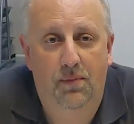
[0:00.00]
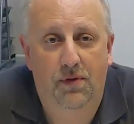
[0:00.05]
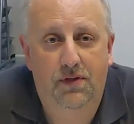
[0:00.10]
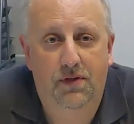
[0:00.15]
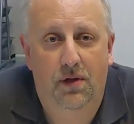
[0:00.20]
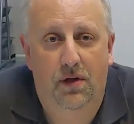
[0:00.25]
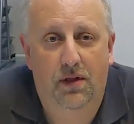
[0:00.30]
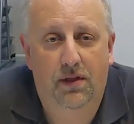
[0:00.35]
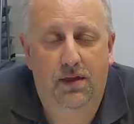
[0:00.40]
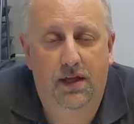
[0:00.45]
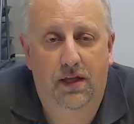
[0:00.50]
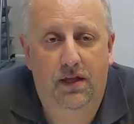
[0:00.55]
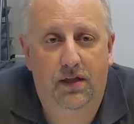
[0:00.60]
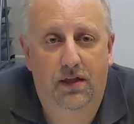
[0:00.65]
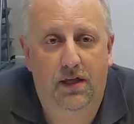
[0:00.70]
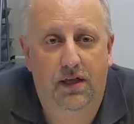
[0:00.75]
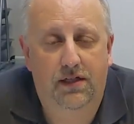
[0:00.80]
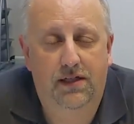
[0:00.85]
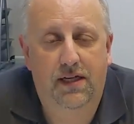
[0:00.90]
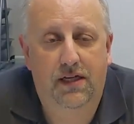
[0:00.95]
So I
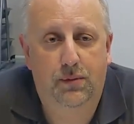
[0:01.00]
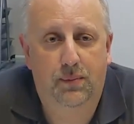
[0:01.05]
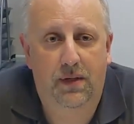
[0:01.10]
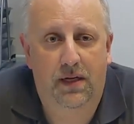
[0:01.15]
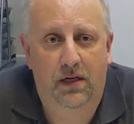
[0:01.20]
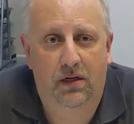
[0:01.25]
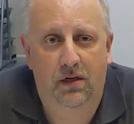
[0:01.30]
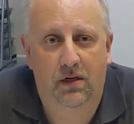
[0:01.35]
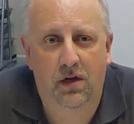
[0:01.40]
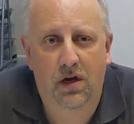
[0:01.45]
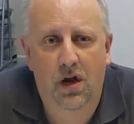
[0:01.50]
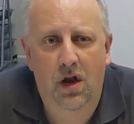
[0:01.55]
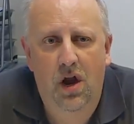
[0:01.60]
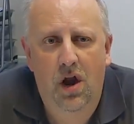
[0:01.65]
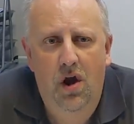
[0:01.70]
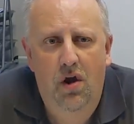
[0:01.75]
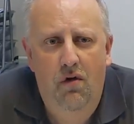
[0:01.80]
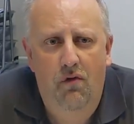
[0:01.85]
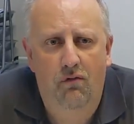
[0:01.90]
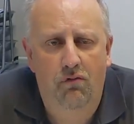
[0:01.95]
think that it's been
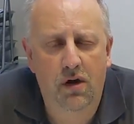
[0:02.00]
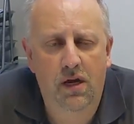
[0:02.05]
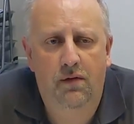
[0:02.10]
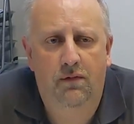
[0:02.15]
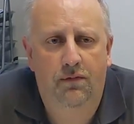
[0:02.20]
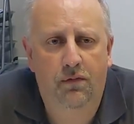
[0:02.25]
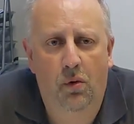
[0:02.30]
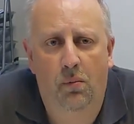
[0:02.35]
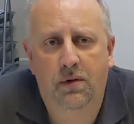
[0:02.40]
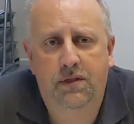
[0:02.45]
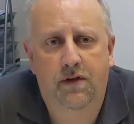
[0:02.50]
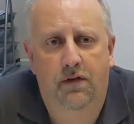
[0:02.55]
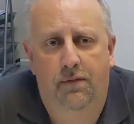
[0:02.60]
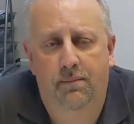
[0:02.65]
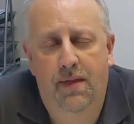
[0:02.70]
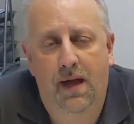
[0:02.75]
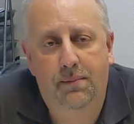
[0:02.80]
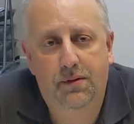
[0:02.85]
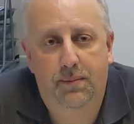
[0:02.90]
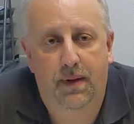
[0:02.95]
really informative
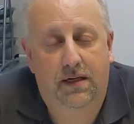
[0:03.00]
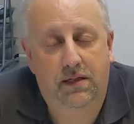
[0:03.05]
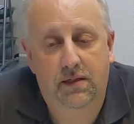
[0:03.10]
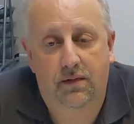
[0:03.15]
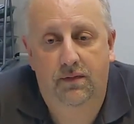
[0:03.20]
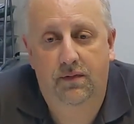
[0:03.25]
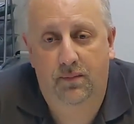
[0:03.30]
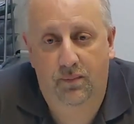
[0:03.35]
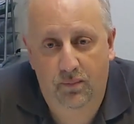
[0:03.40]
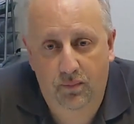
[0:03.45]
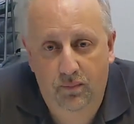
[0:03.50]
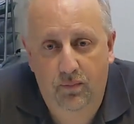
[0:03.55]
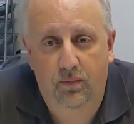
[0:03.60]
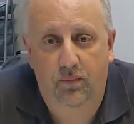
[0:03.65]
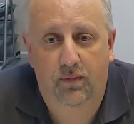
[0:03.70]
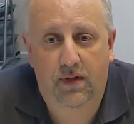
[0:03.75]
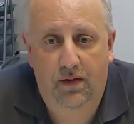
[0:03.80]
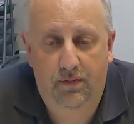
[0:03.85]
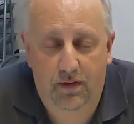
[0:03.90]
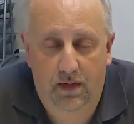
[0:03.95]
from that perspective,
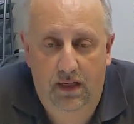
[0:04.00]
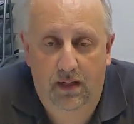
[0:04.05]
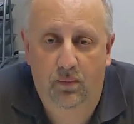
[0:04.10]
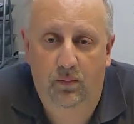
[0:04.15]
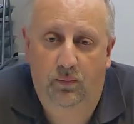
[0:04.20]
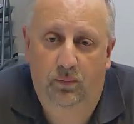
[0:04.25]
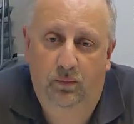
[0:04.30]
definitely.